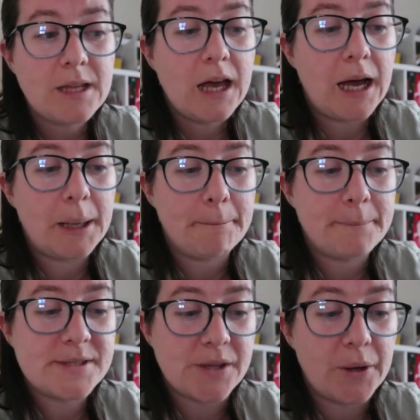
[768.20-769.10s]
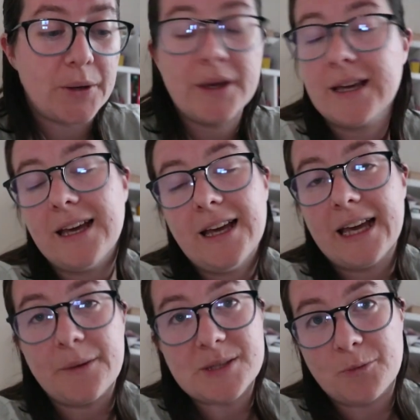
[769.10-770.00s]
So
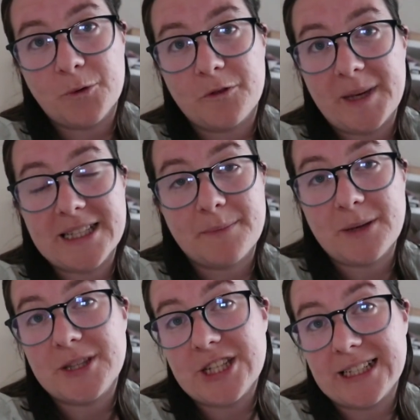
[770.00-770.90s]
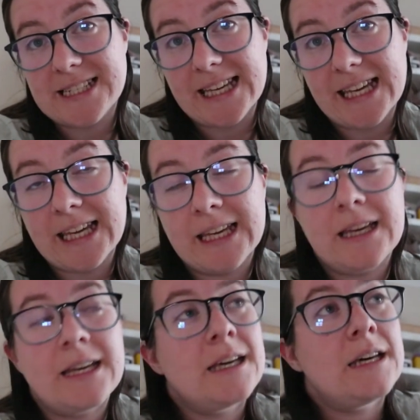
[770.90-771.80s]
it was important for me to be with Chanti.
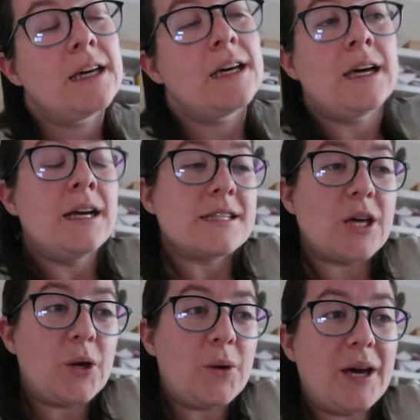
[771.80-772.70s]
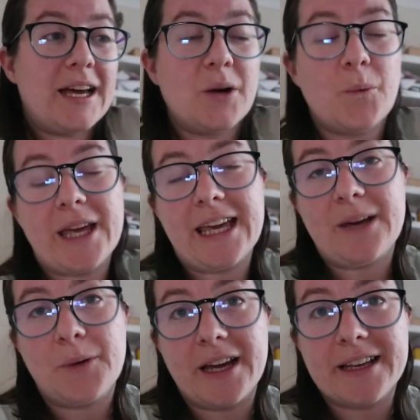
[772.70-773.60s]
So we
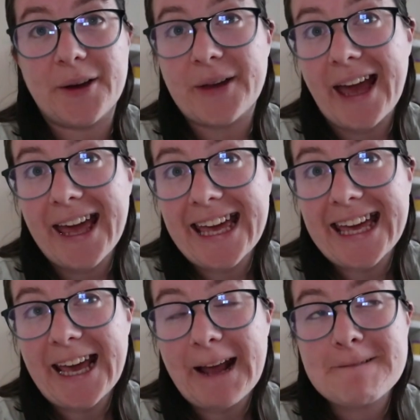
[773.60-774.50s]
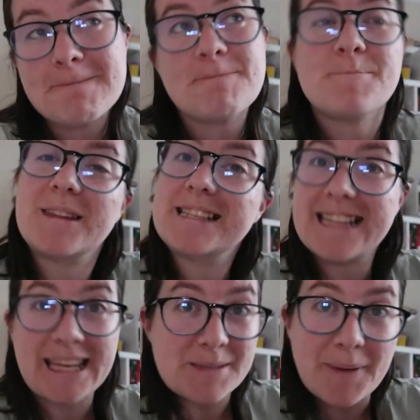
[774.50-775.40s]
were like, okay, it's the
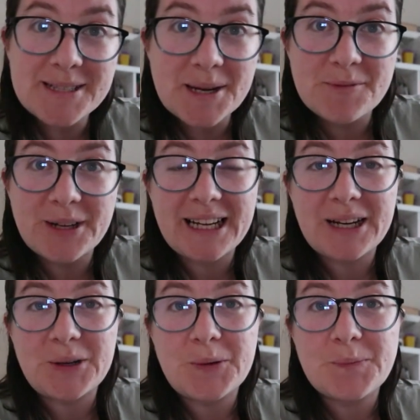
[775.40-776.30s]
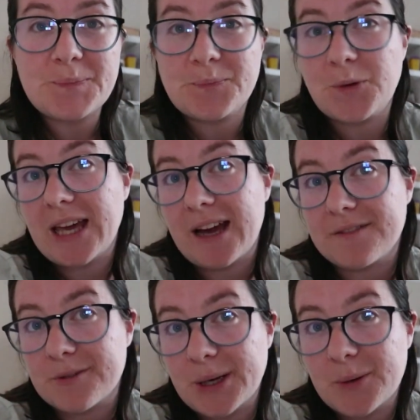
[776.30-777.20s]
kids' bedtime right now. We have
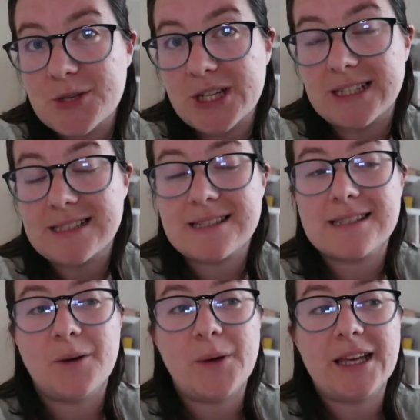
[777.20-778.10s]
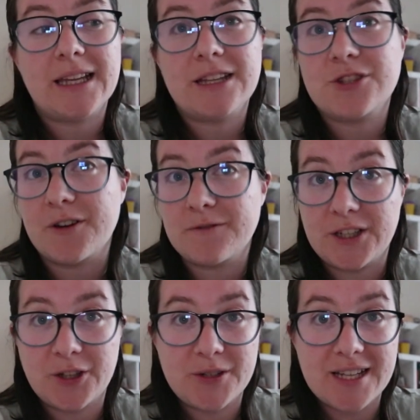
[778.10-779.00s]
3 options. We can either try and find
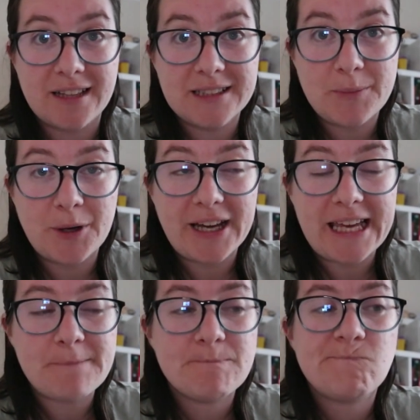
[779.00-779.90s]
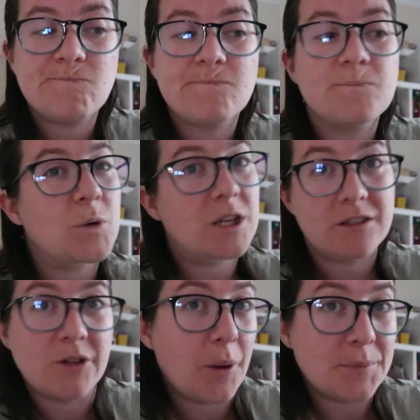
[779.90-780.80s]
a hotel nearby. We can
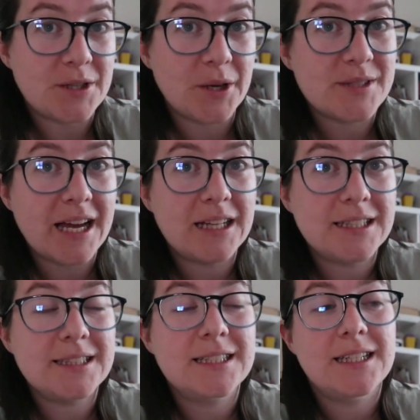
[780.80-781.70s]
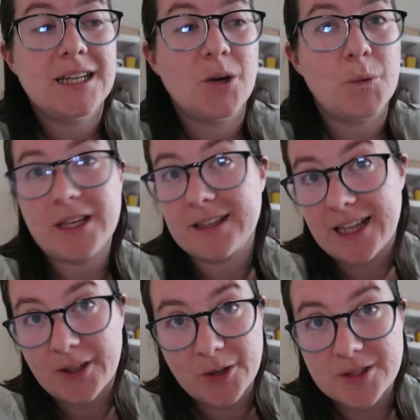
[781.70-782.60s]
go up to the hotel. We can
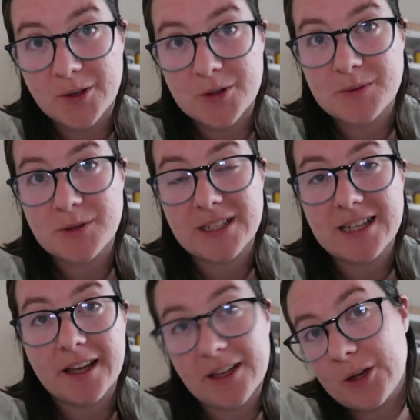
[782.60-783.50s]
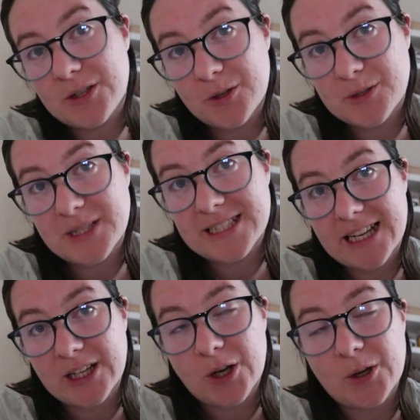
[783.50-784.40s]
then go to the hospital. I can go to the hospital at
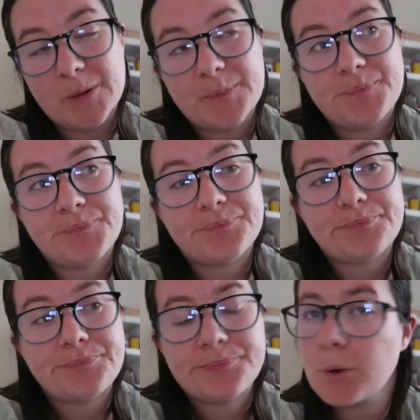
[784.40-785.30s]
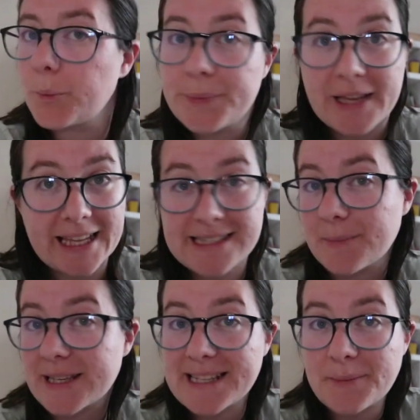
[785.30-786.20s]
o'clock. The kids can be
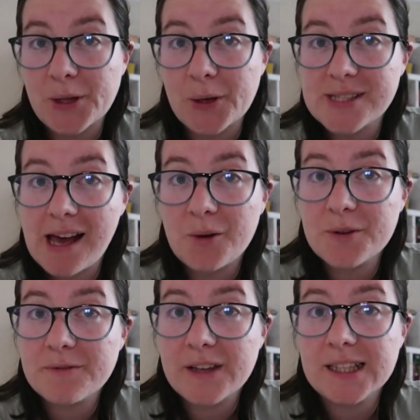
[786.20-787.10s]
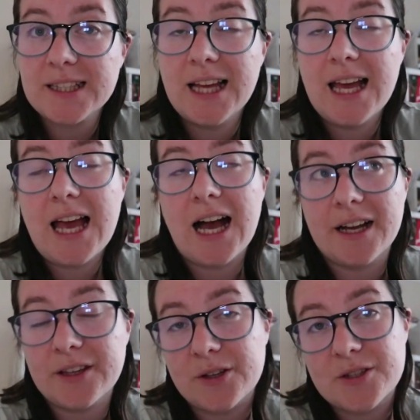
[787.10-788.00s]
asleep in the hotel with Phil. I
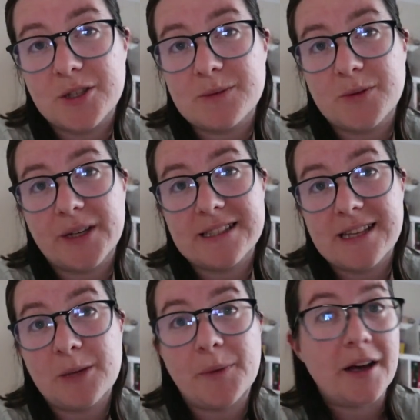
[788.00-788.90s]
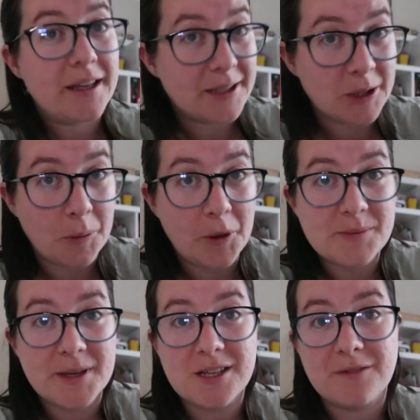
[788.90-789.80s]
can go to the hospital. I can say goodbye. I can compose
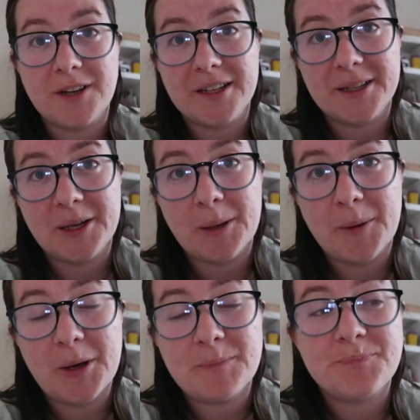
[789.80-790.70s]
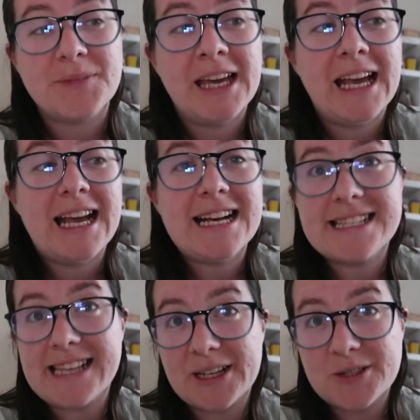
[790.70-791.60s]
myself and I can come home.
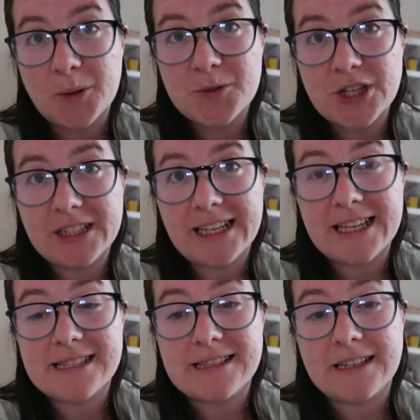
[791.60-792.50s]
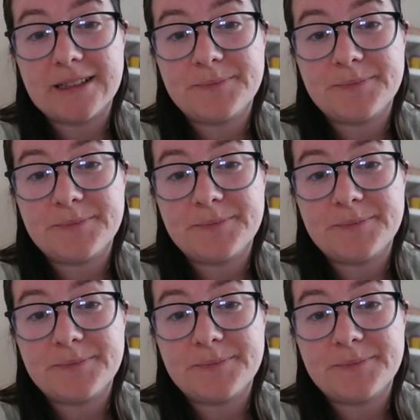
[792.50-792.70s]
Second option is that,